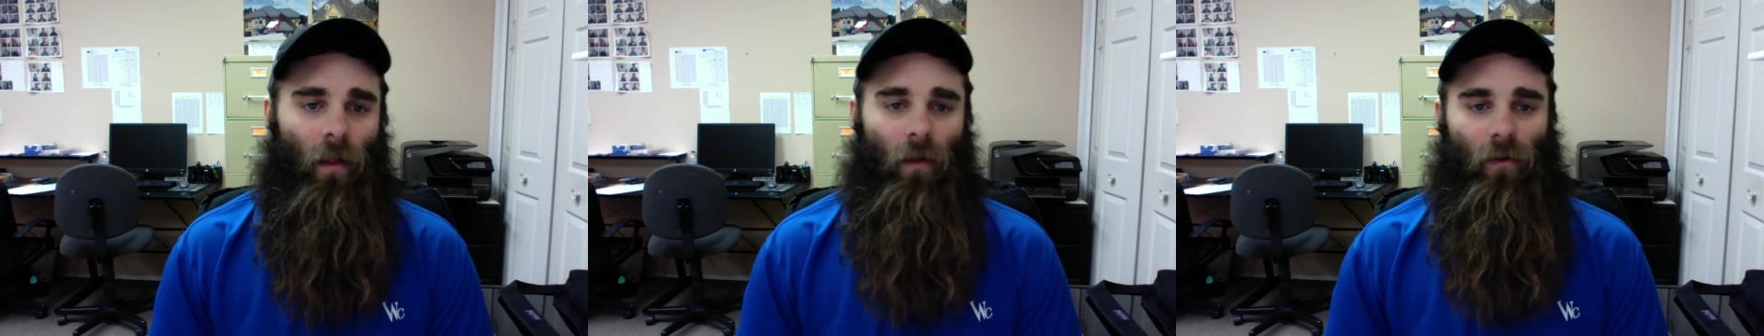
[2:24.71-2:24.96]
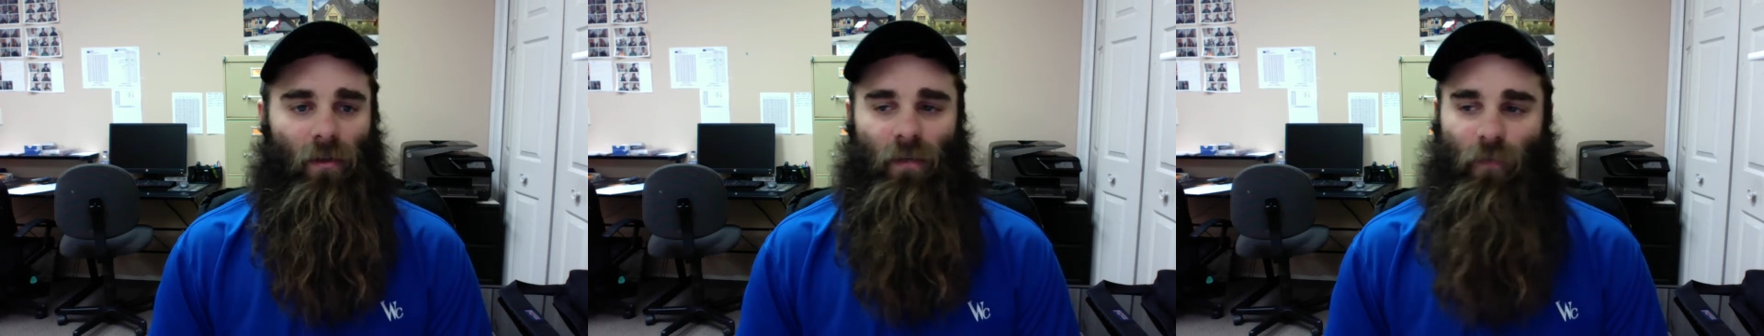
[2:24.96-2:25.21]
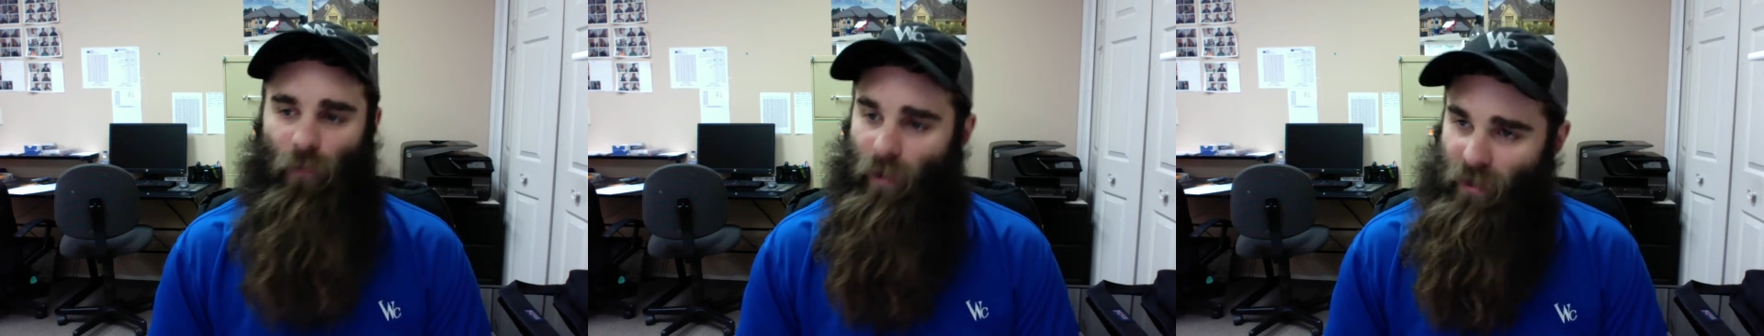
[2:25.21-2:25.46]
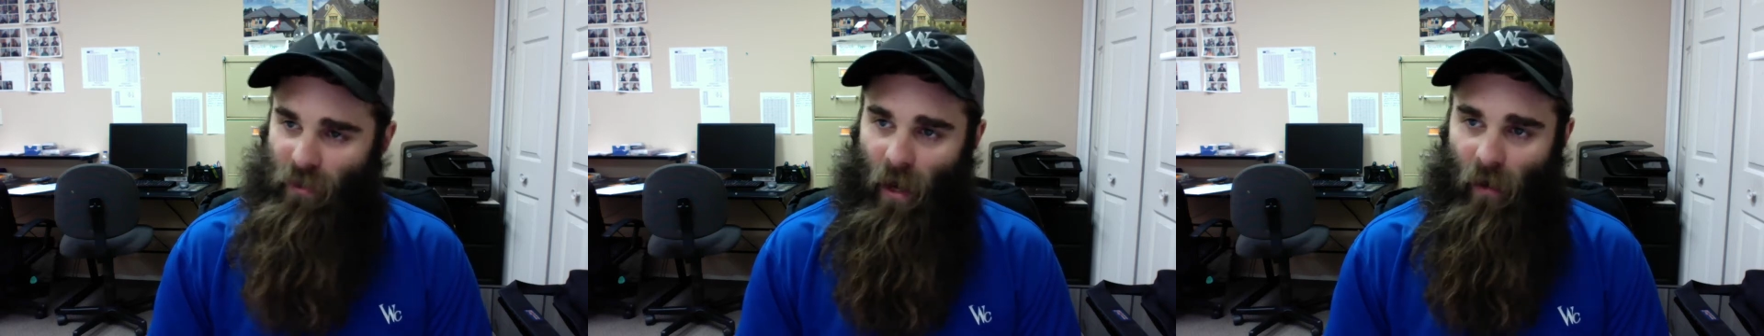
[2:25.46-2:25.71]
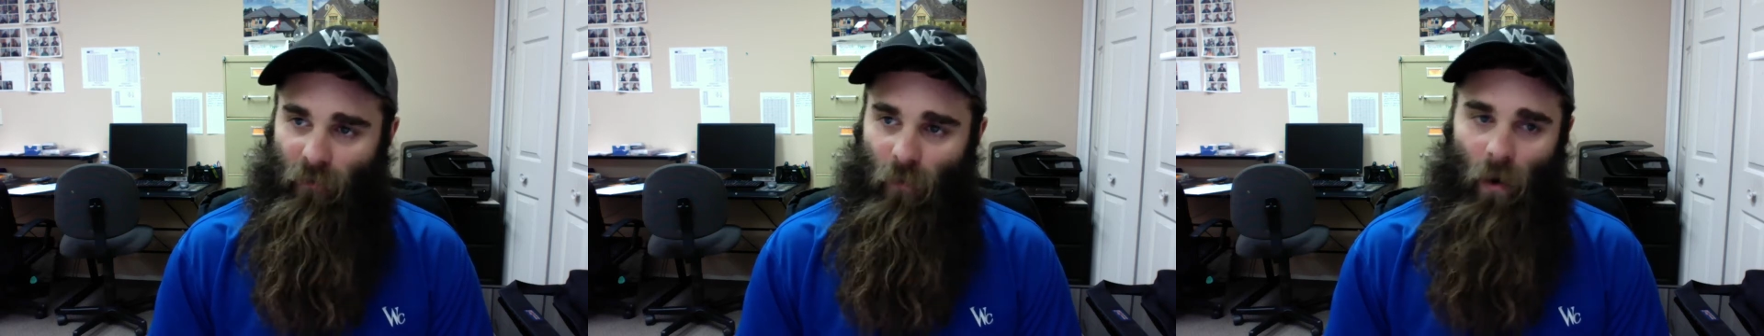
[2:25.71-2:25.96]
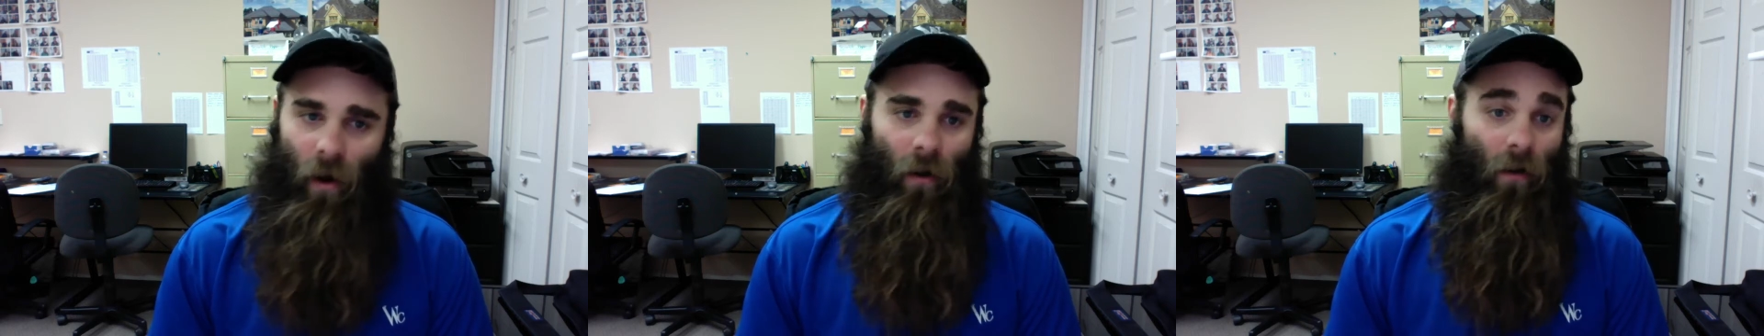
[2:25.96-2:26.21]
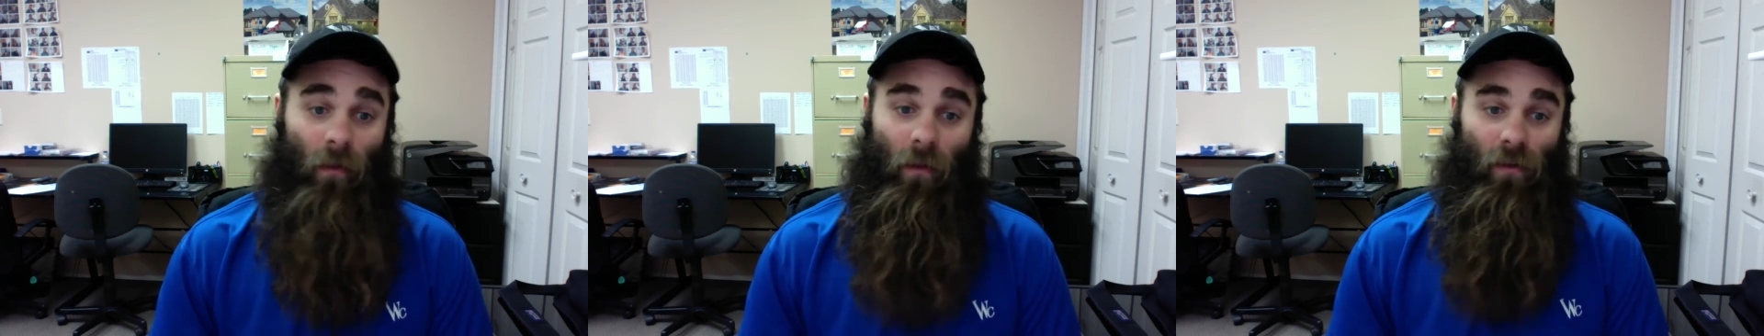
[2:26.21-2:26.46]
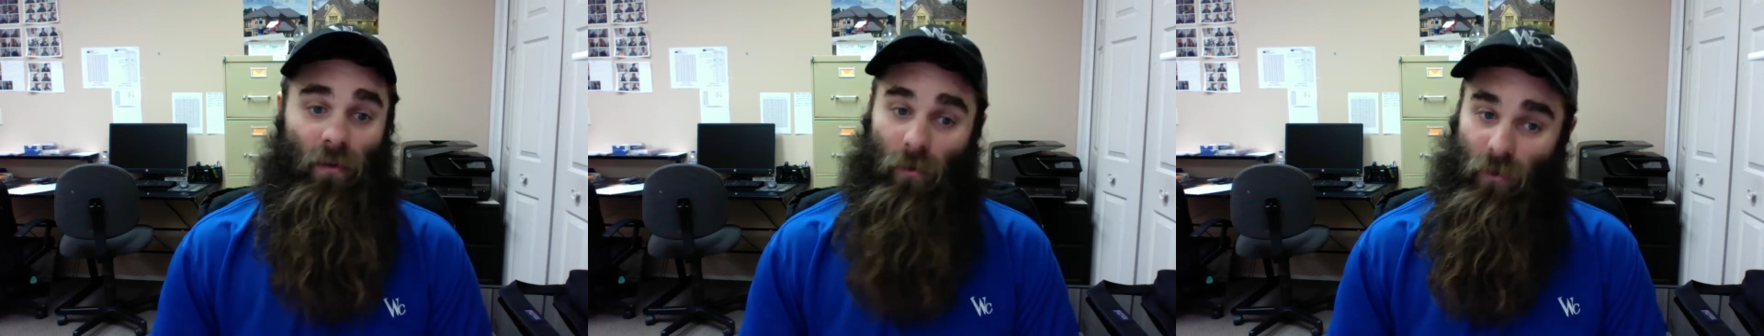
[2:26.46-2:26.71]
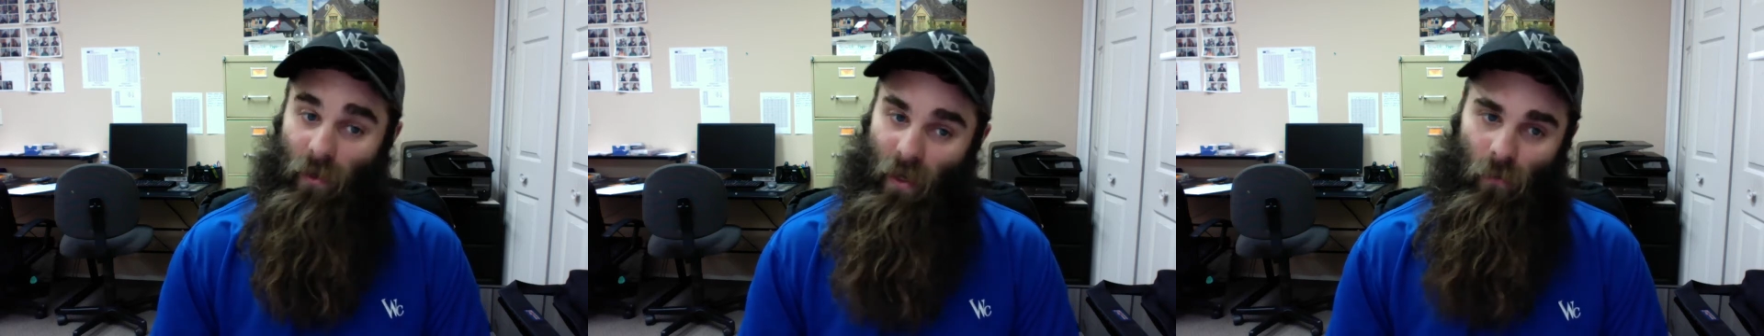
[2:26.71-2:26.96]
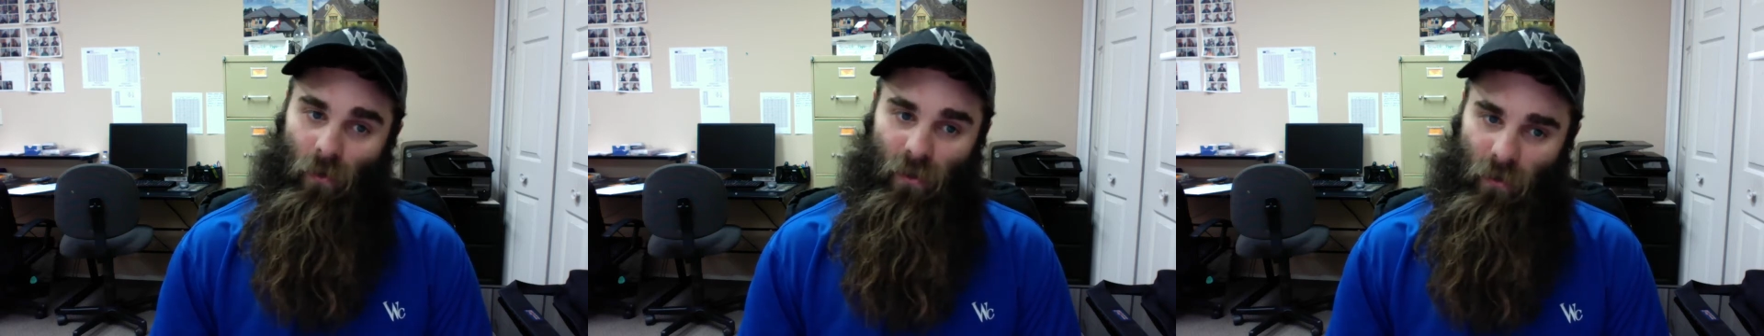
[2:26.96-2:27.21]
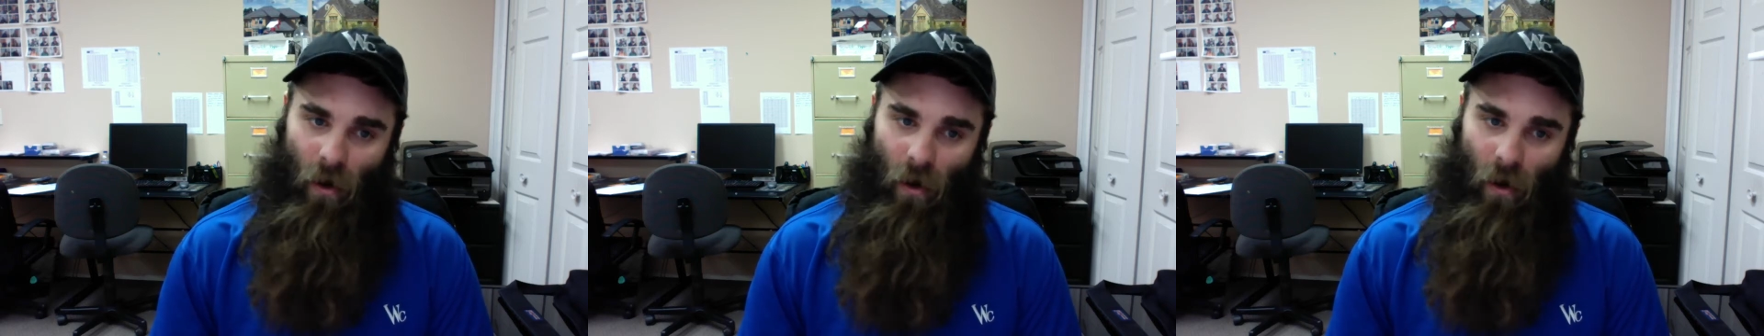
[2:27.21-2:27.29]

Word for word: There's free software. The social networks